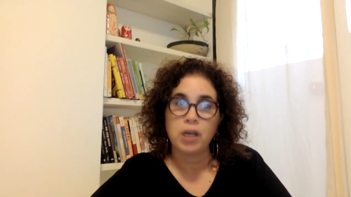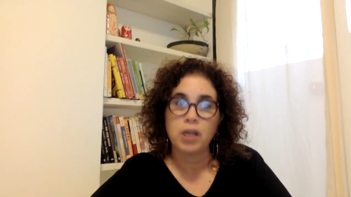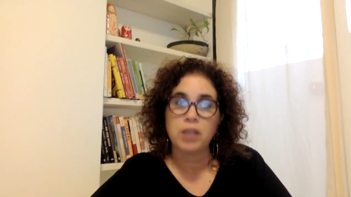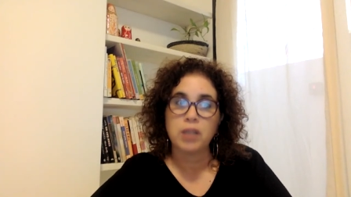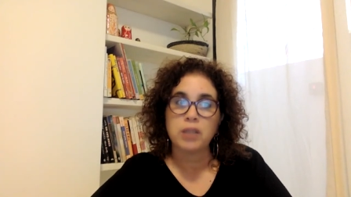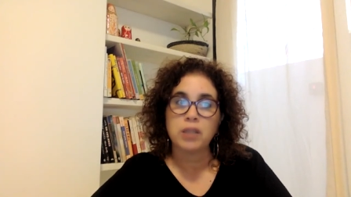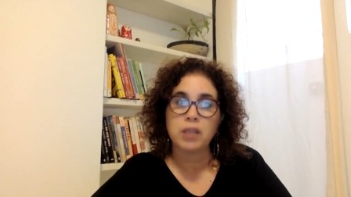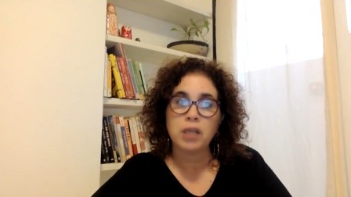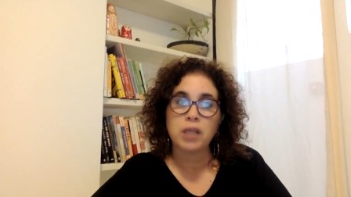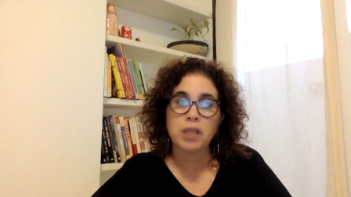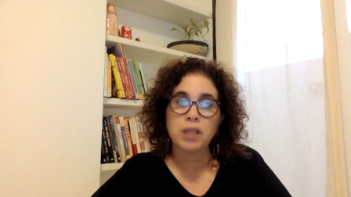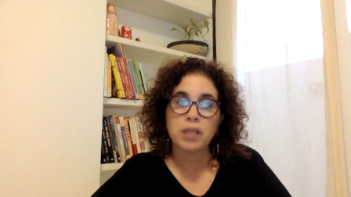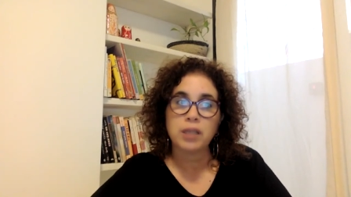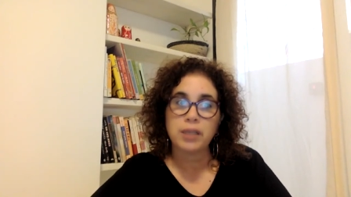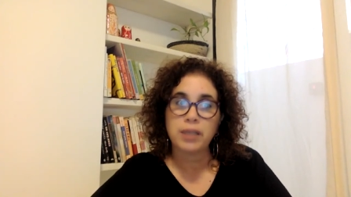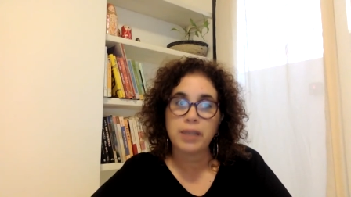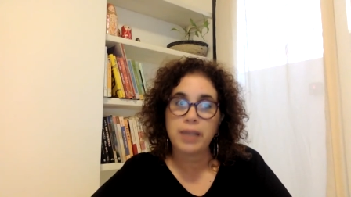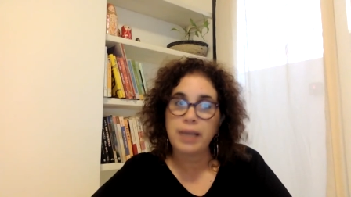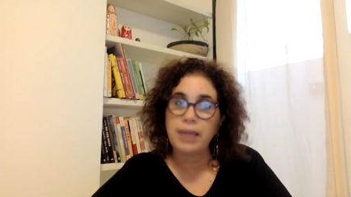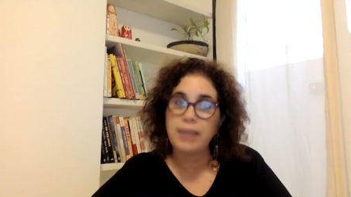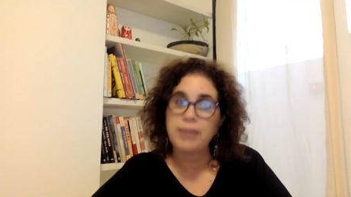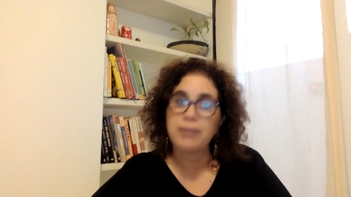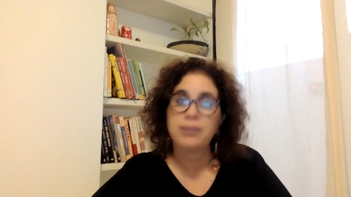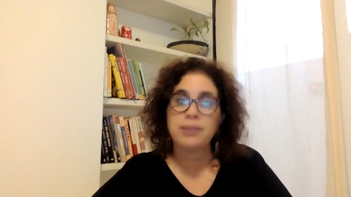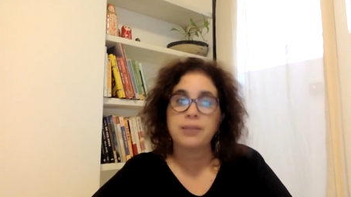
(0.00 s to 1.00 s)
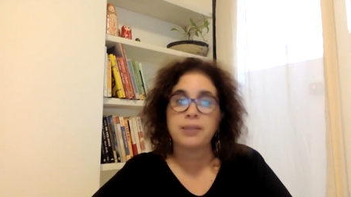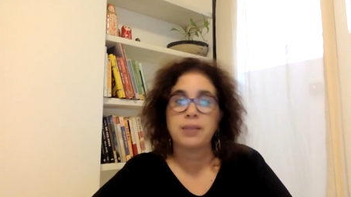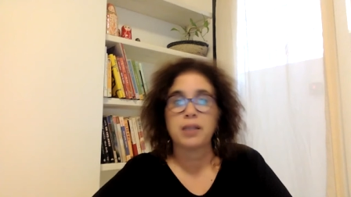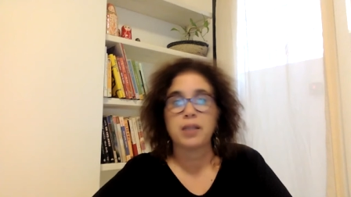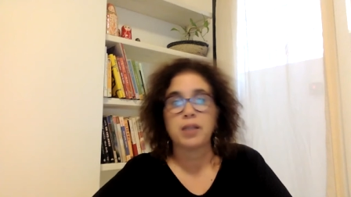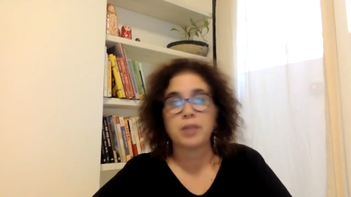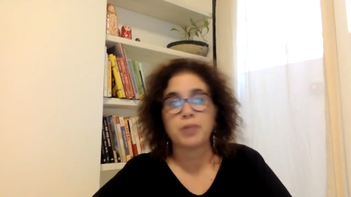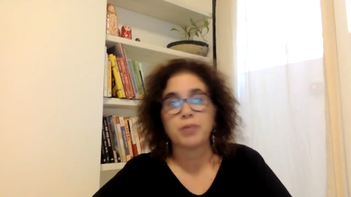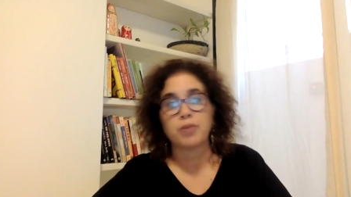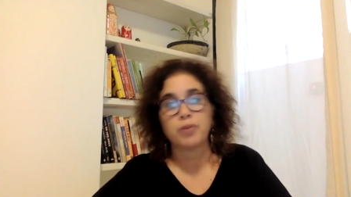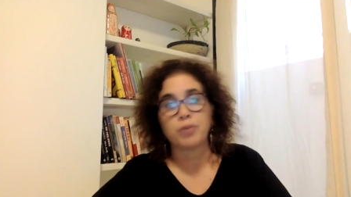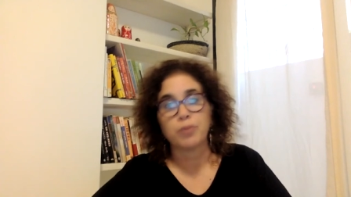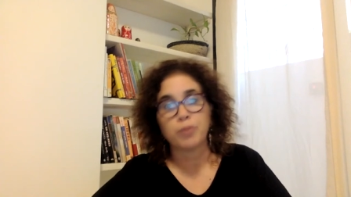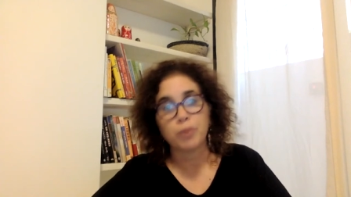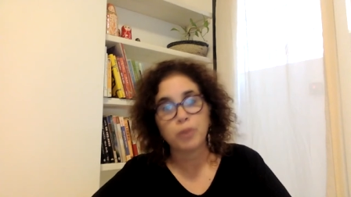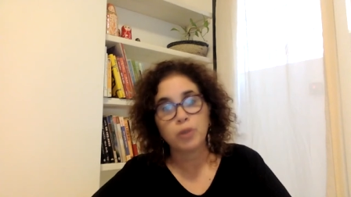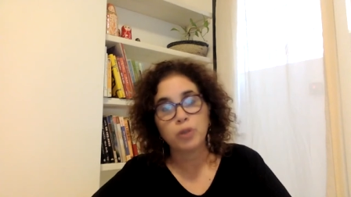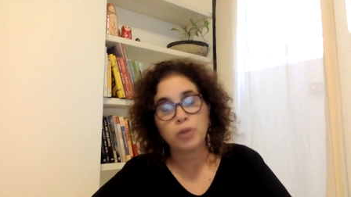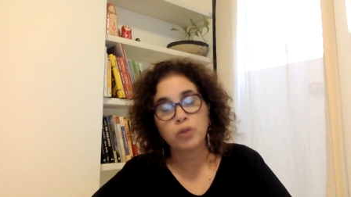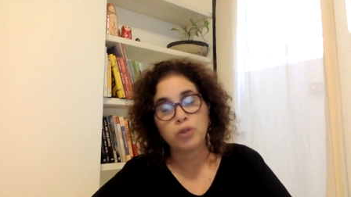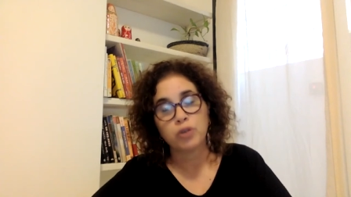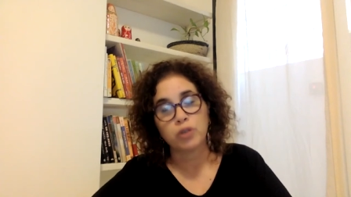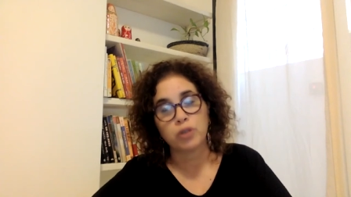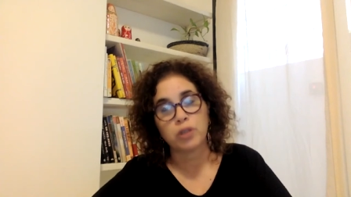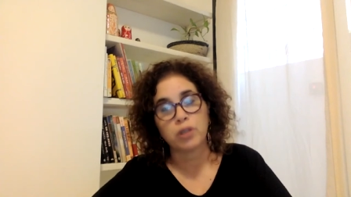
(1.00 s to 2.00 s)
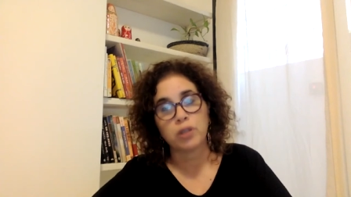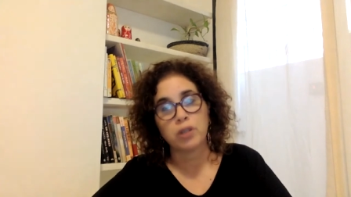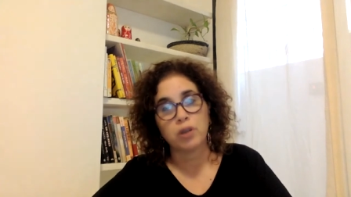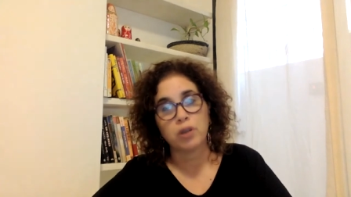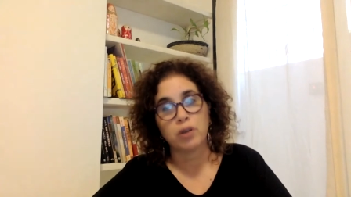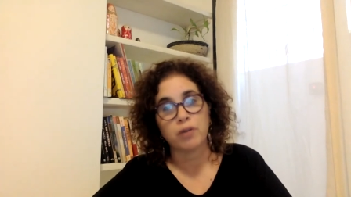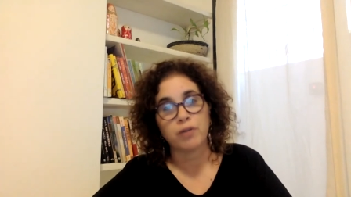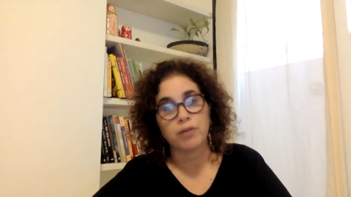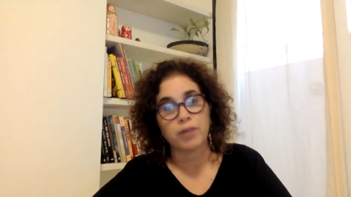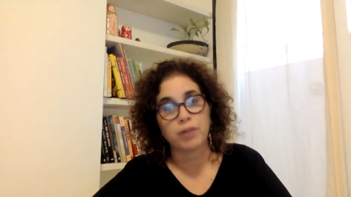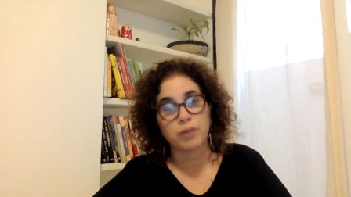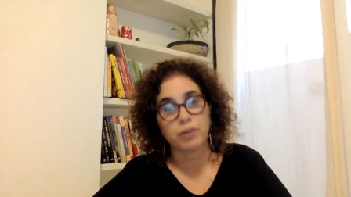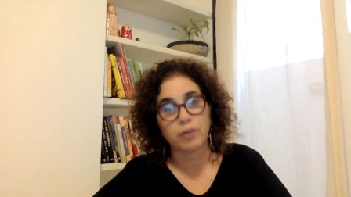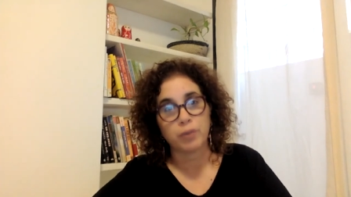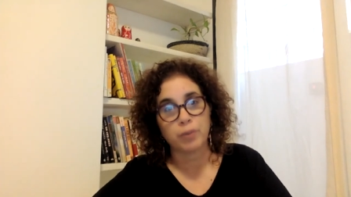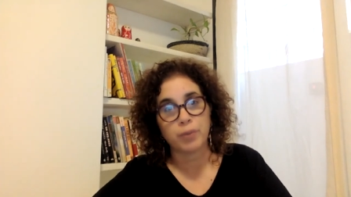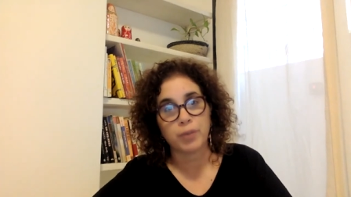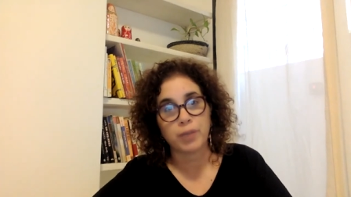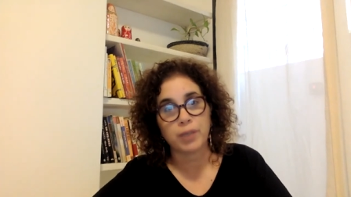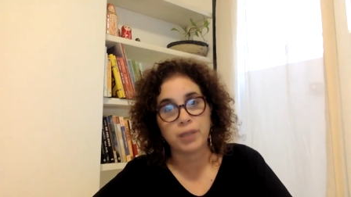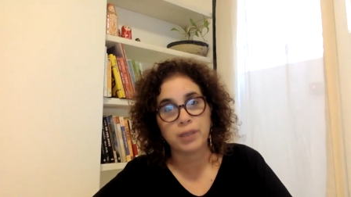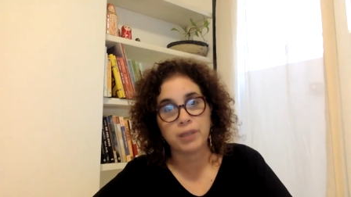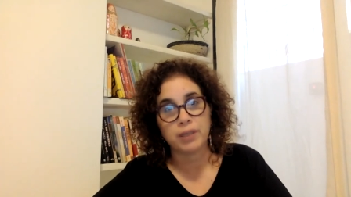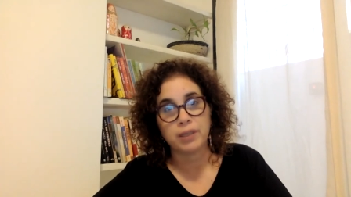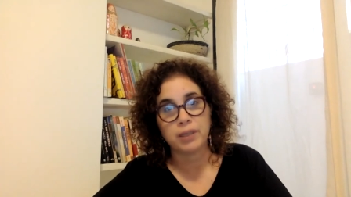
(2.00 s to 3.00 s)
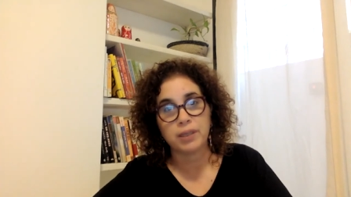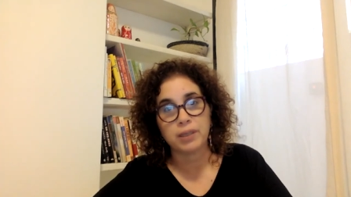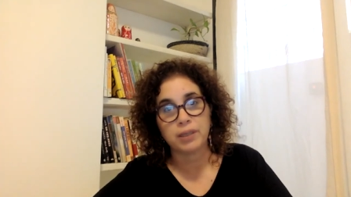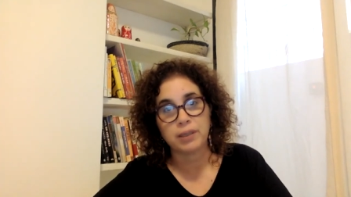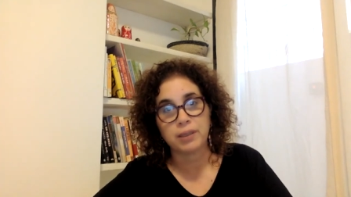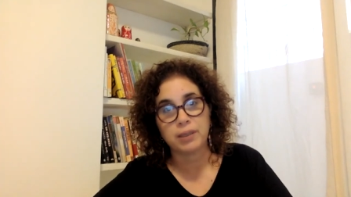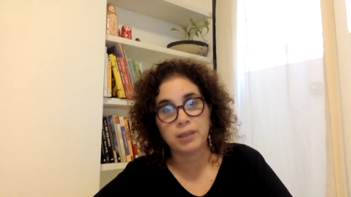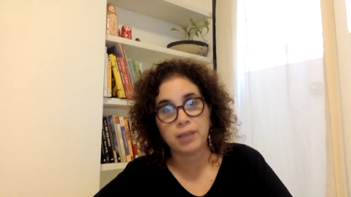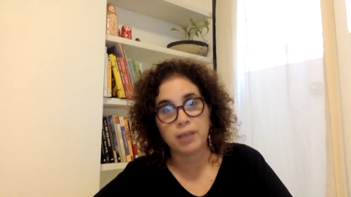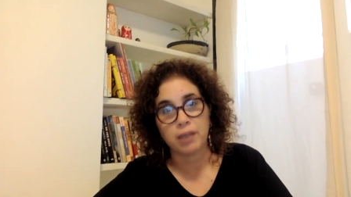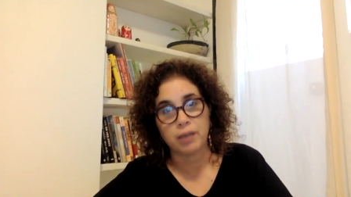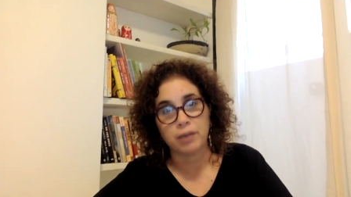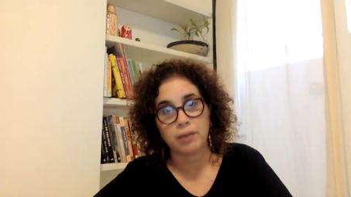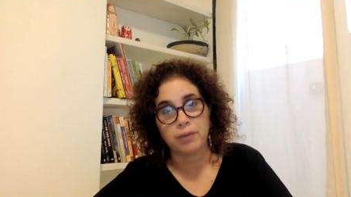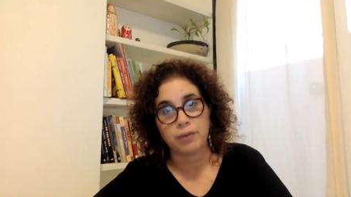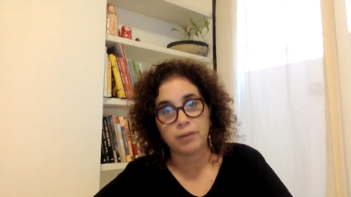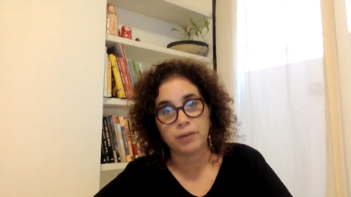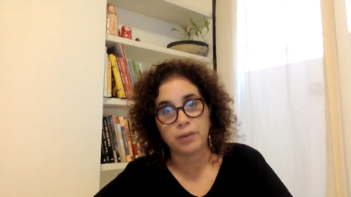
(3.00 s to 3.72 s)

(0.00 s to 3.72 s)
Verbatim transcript: not less than the promotion of vulnerability itself.